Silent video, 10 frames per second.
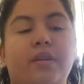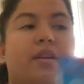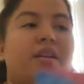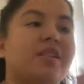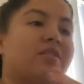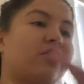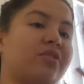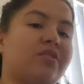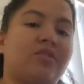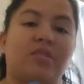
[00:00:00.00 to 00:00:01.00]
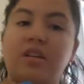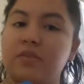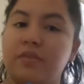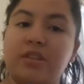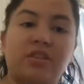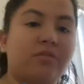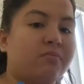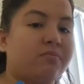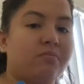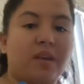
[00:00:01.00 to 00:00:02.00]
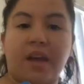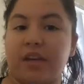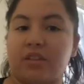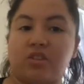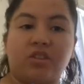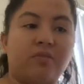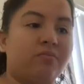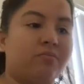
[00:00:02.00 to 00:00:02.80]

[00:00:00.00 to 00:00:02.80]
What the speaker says: As long as there's science fiction, action,